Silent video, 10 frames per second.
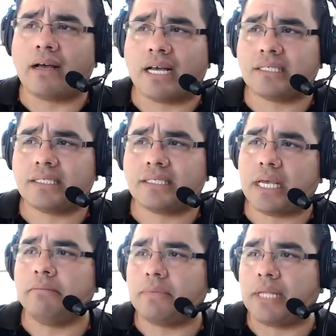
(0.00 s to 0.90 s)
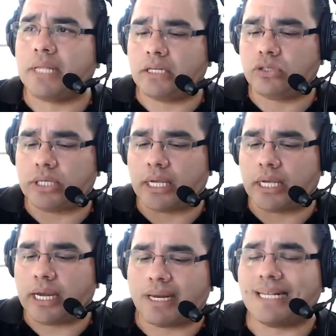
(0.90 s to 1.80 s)
cause them to say, that's interesting,
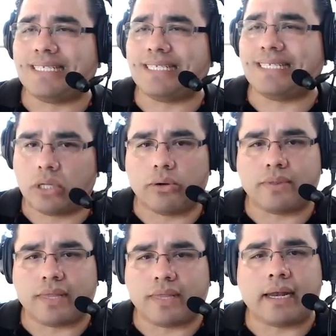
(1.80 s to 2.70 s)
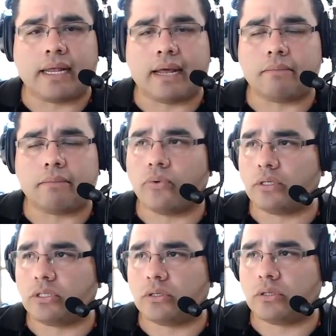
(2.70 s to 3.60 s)
and I'm going to download that, and I'm
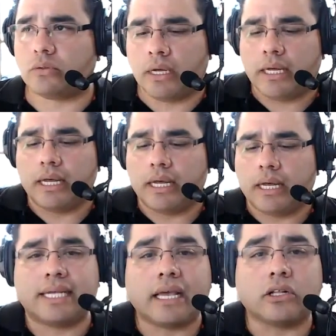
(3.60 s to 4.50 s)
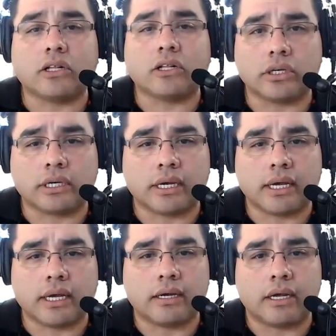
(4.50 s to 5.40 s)
going to take a look
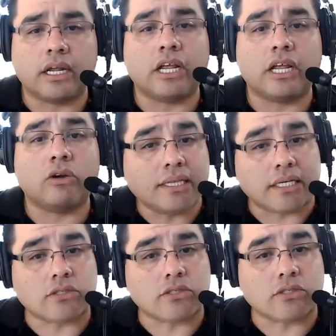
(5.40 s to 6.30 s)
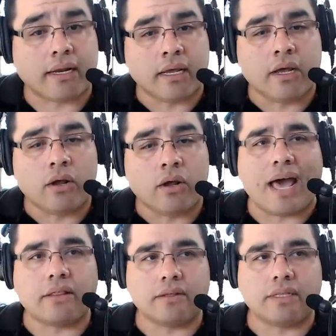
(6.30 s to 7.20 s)
and read this, right?
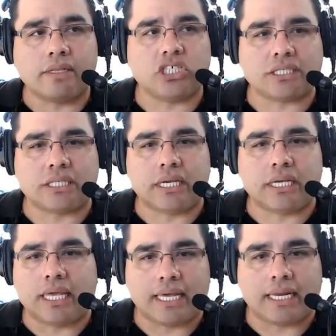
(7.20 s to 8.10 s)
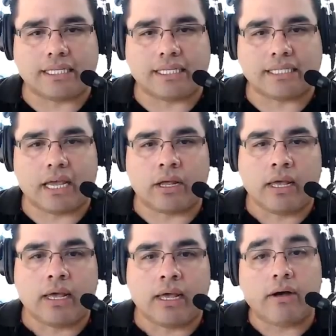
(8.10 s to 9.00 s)
Rather than just leaning in and saying,
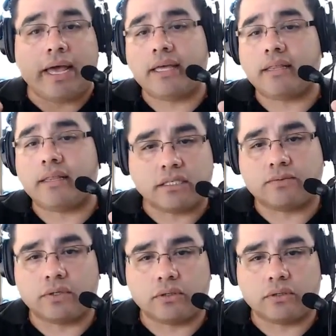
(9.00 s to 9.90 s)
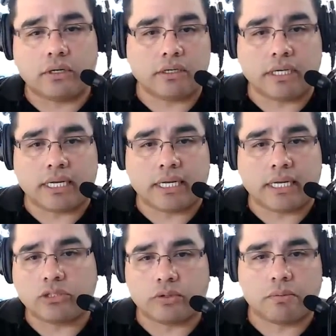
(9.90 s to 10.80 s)
oh, hey, thanks for getting in
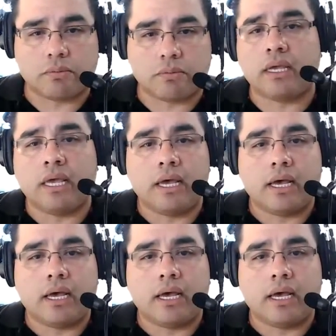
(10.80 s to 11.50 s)
touch with me.